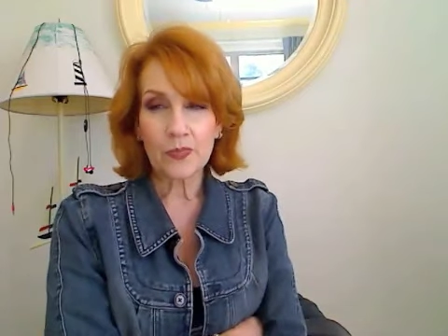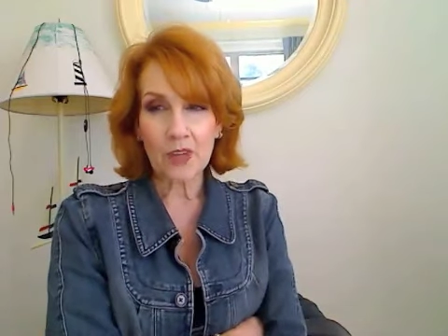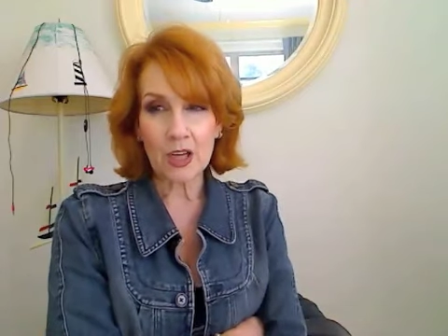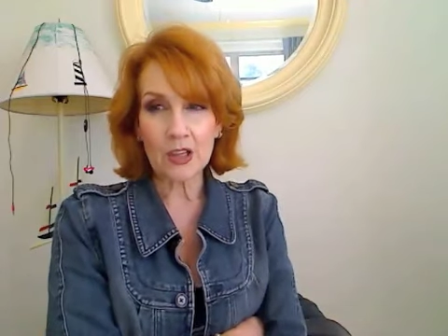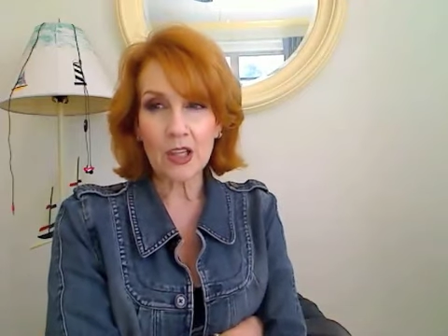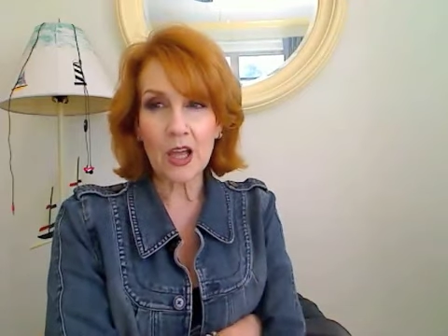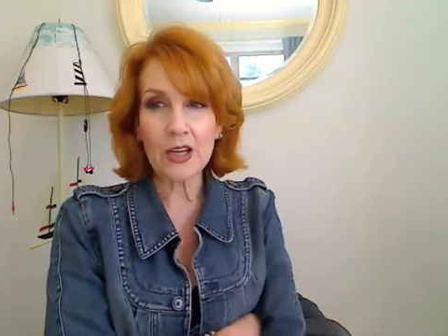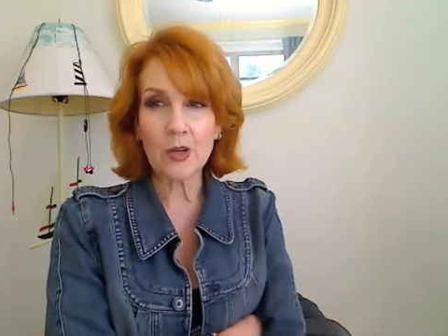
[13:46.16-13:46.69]

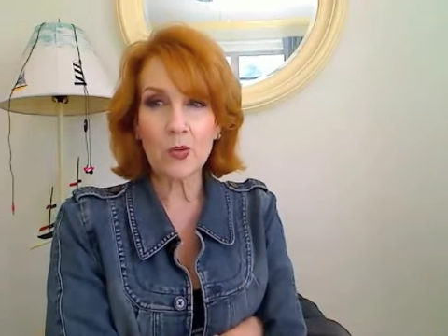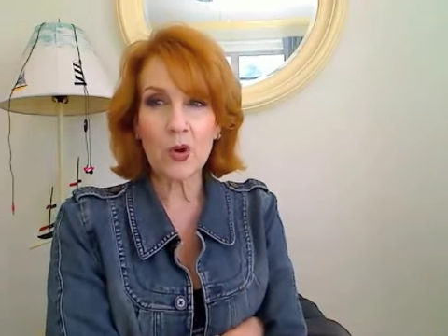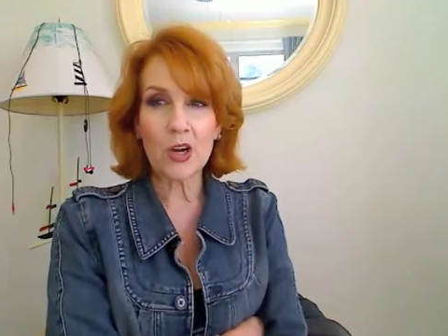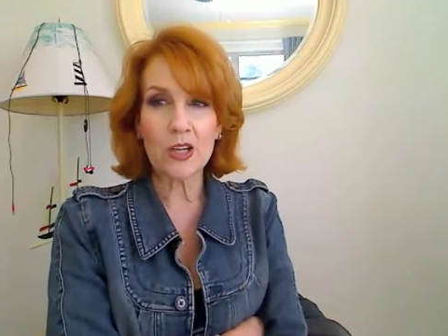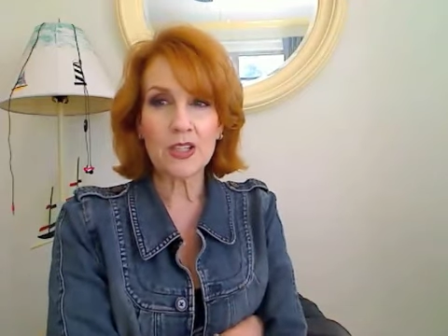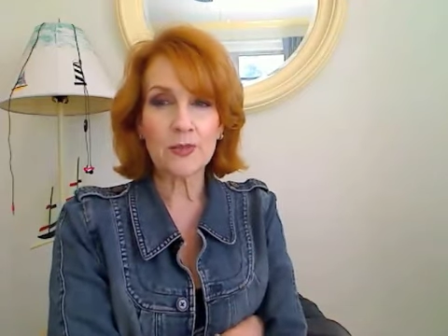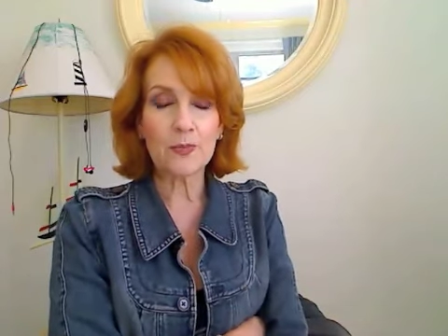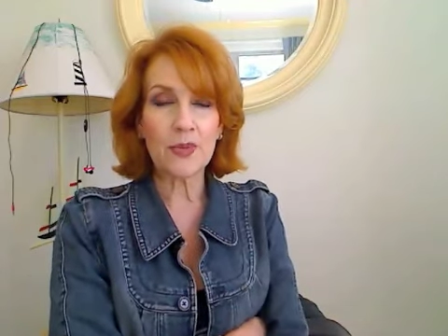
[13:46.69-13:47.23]

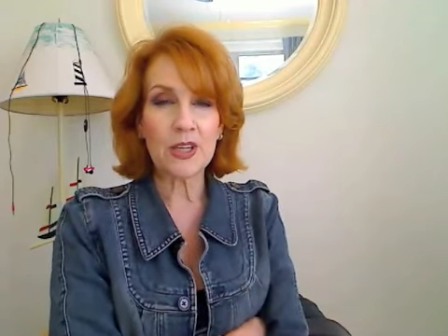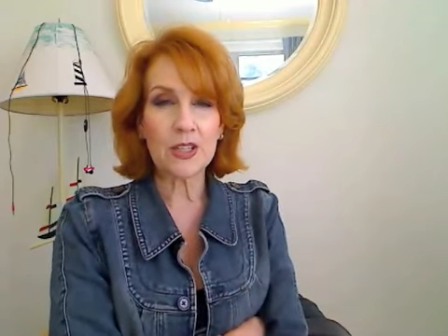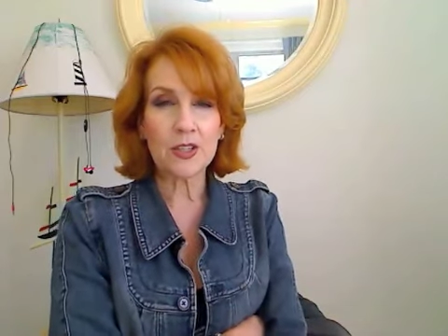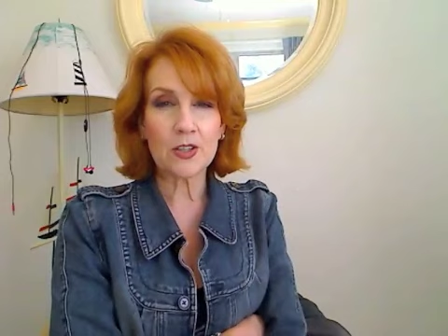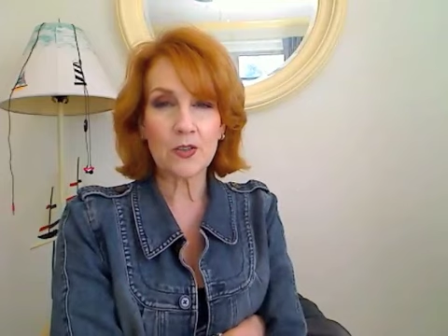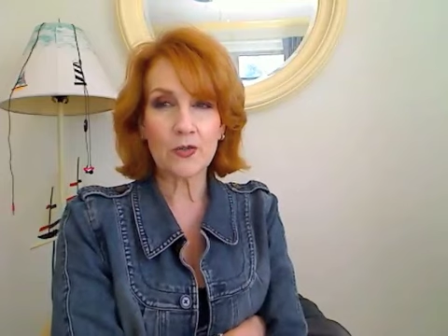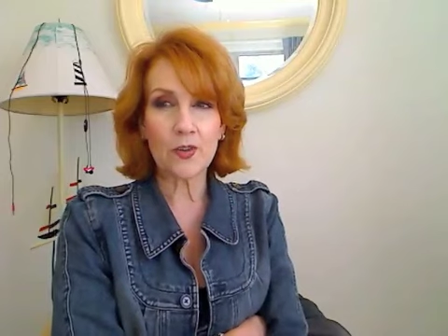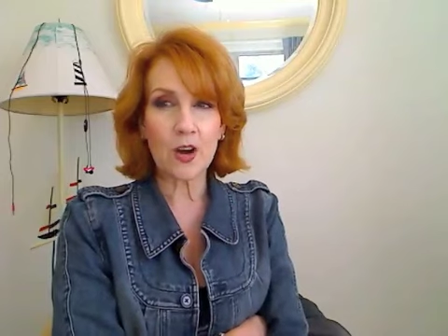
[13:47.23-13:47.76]
Likewise, Pink
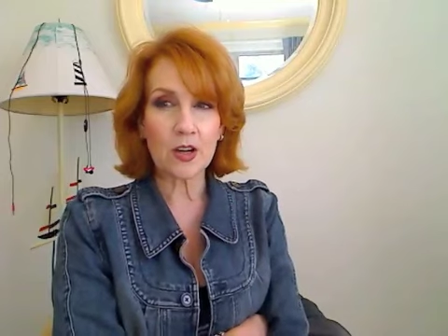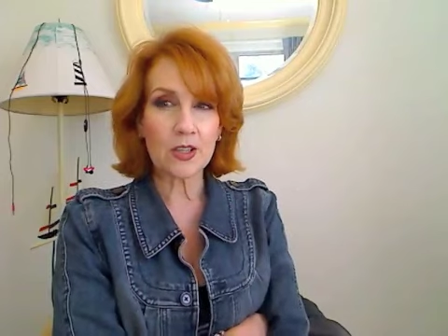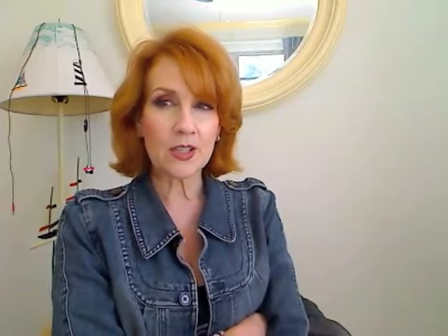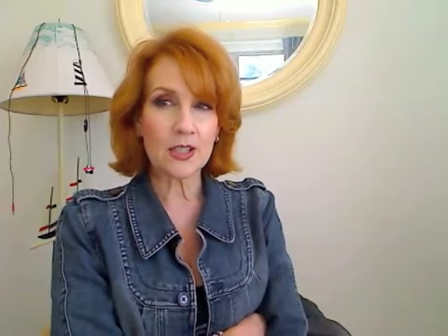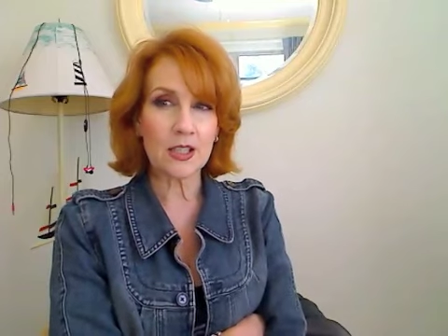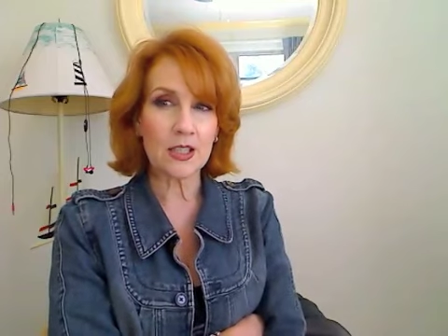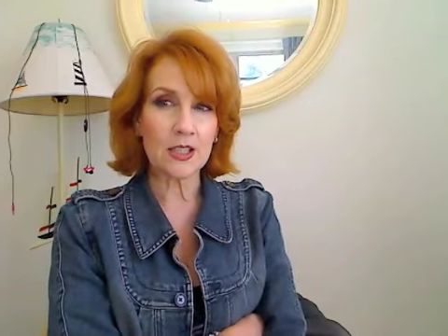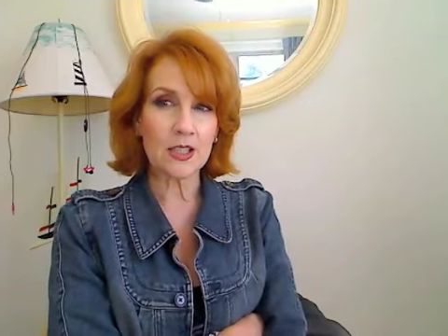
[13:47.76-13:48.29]
So
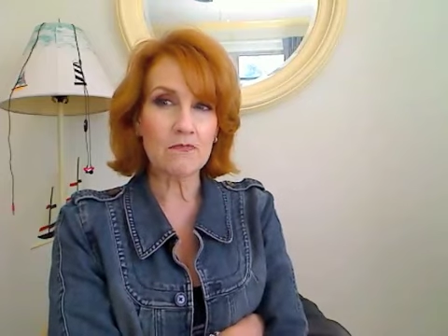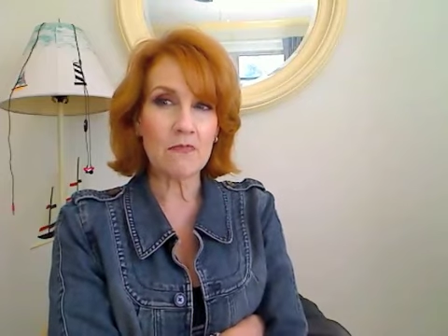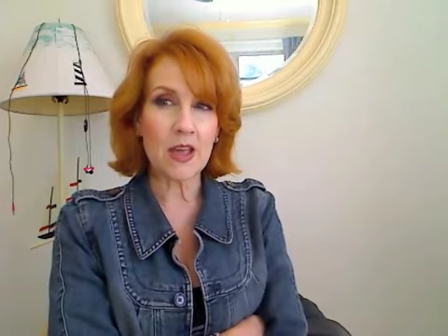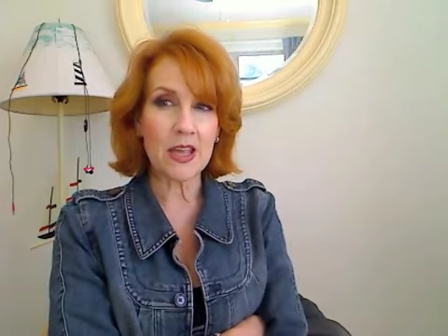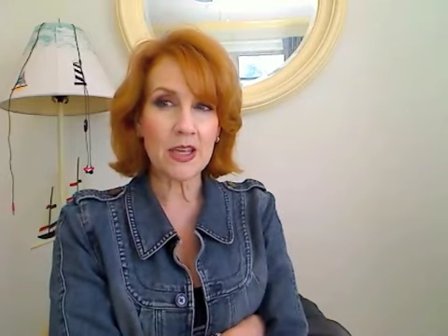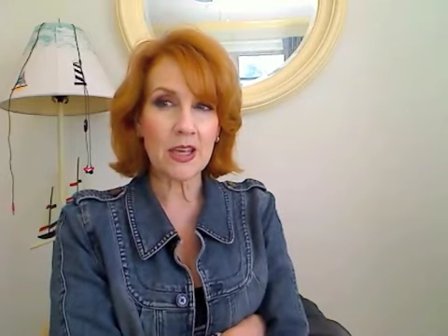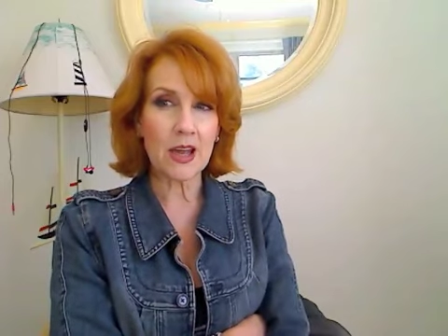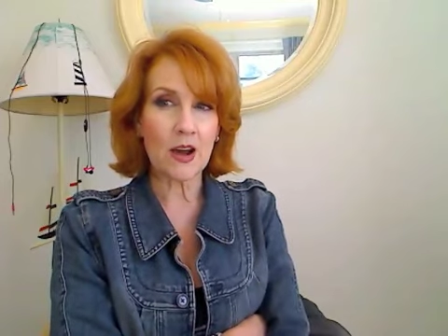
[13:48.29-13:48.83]
Foxy's
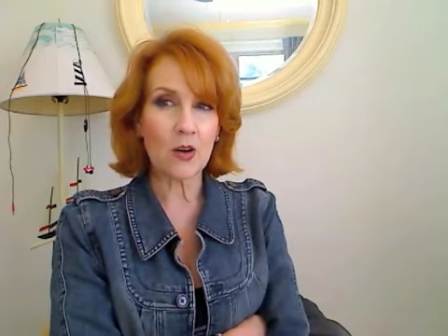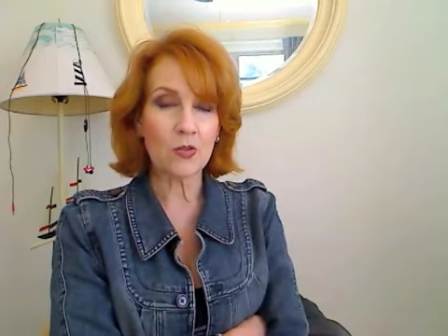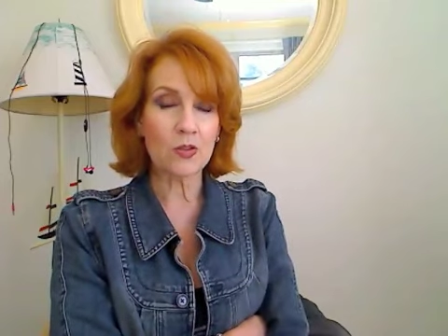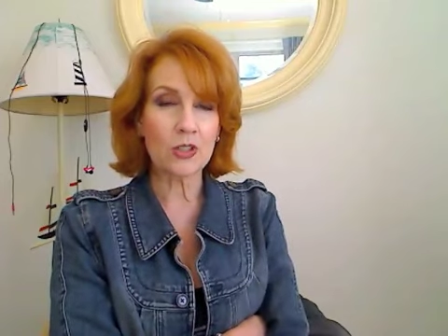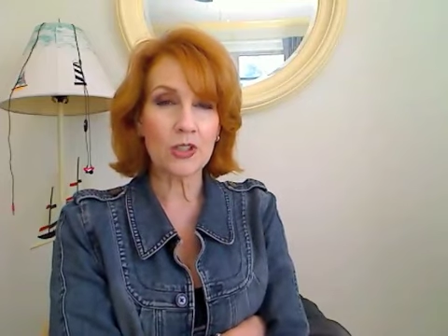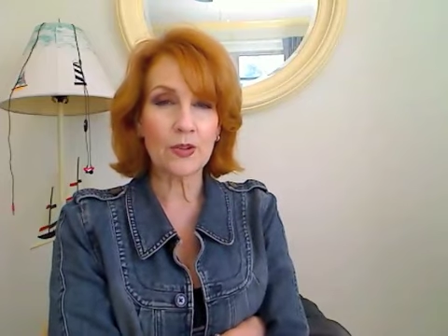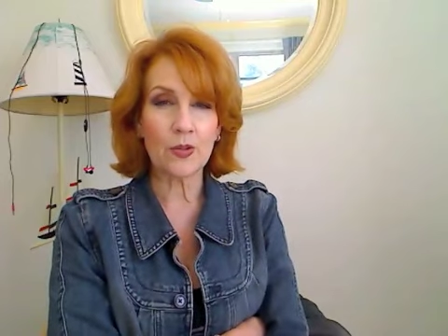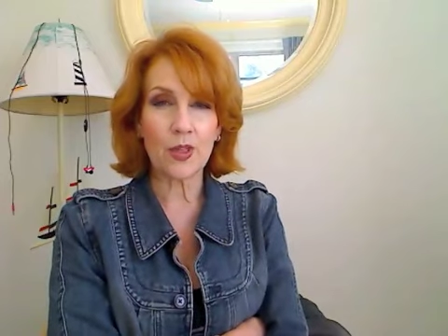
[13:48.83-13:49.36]
Makeout
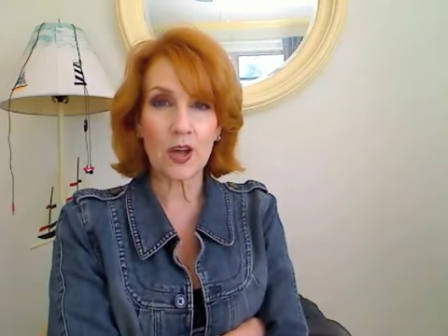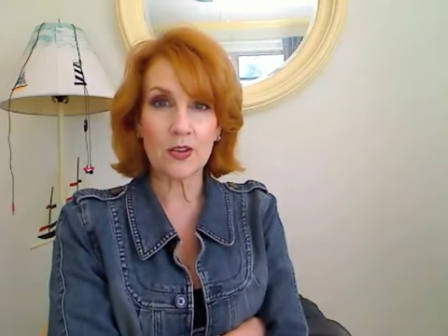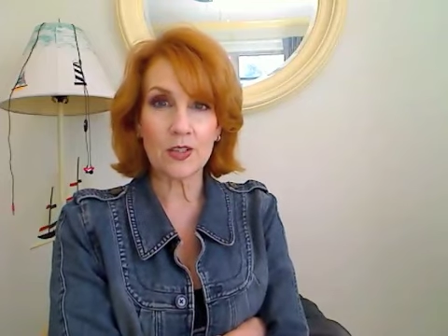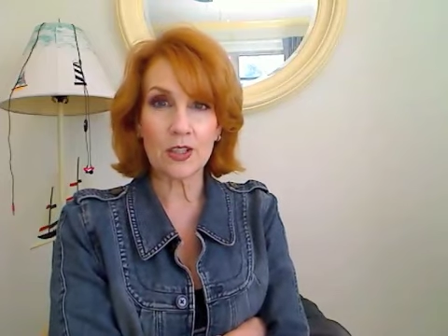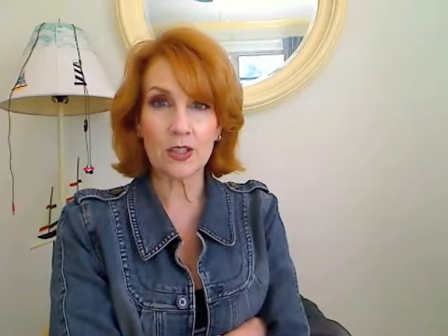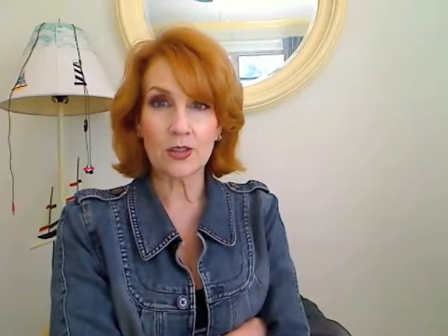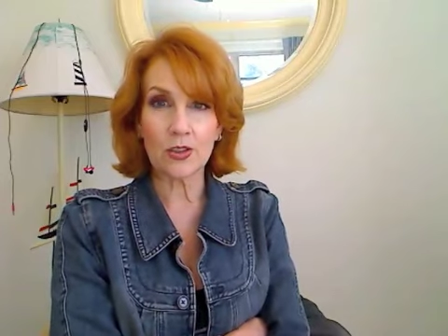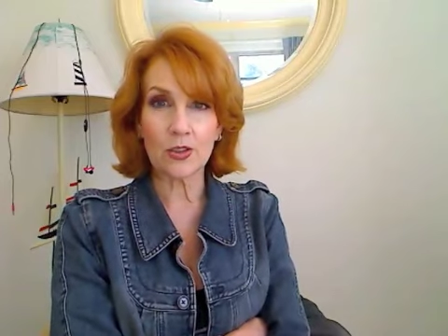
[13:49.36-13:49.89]

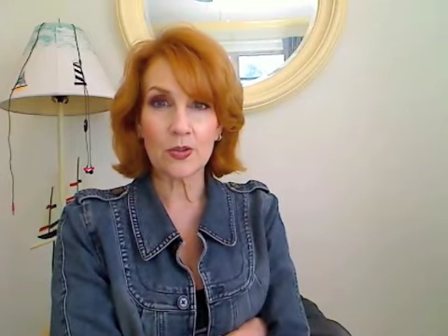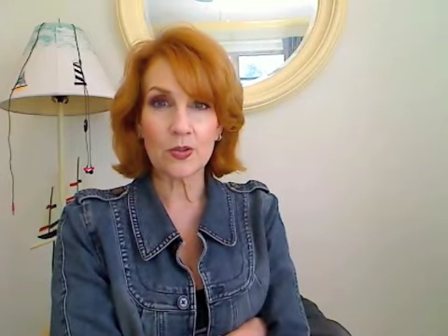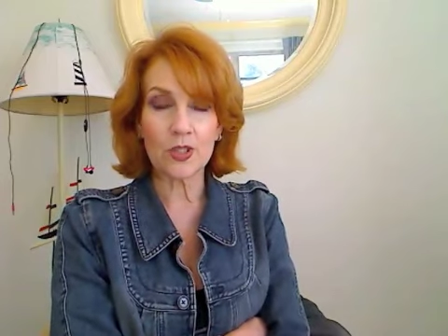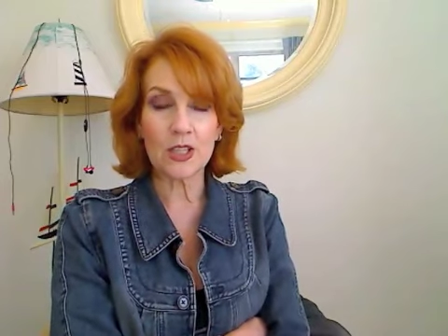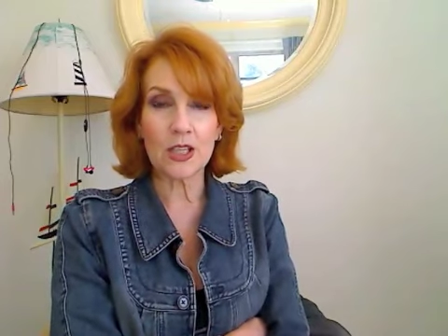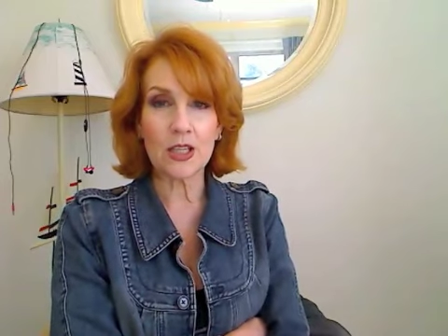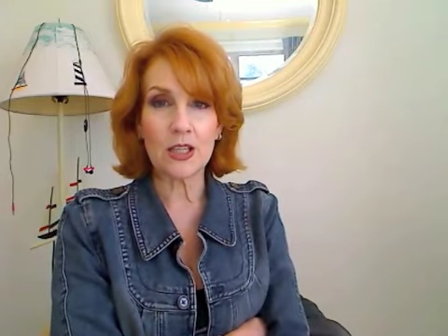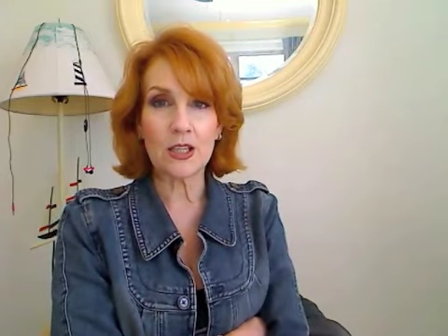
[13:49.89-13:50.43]

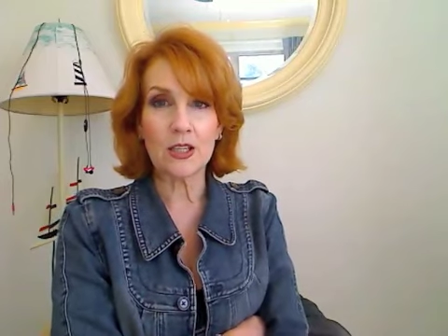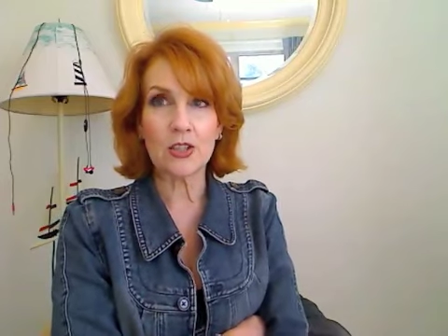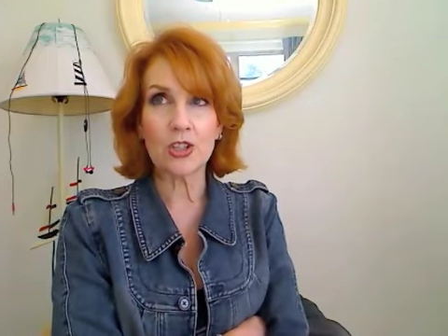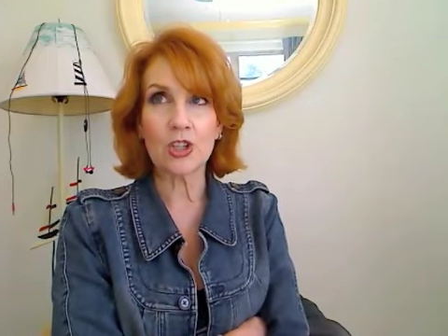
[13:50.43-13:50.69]
2013,